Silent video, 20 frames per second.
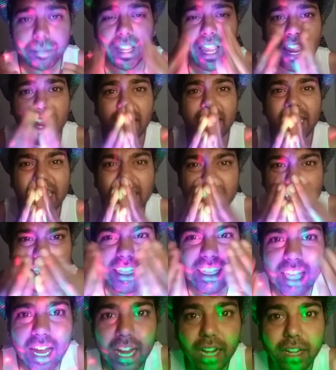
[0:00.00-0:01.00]
And
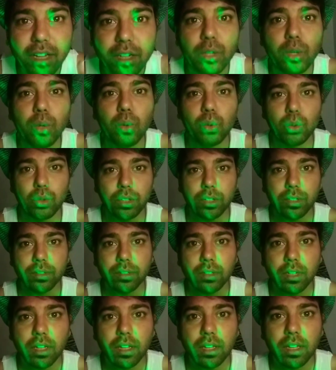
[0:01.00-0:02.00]
in that note
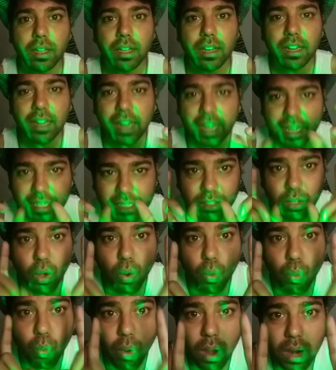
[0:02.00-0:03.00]
lies
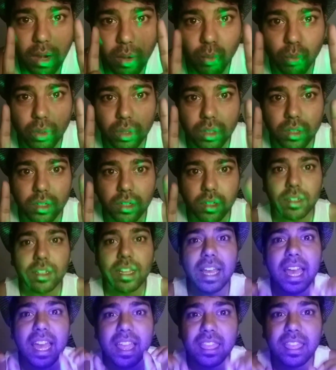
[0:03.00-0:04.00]
one word,
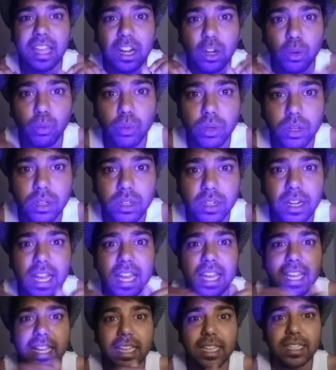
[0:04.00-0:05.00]
and that
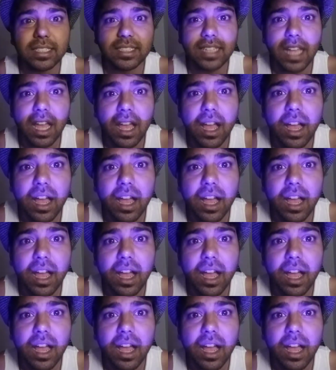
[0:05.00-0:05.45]
word is